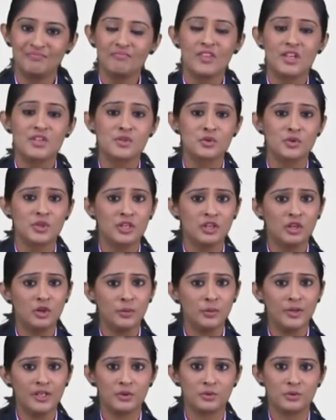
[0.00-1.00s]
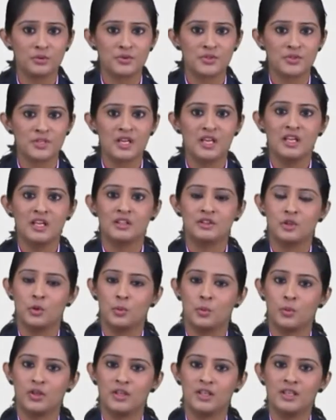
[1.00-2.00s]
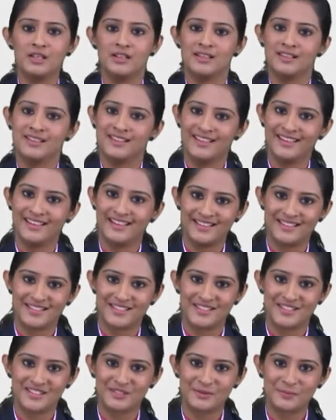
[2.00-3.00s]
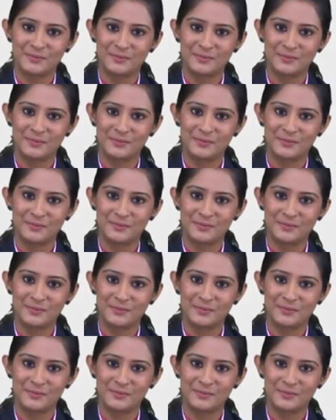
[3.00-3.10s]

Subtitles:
So here we use the word is.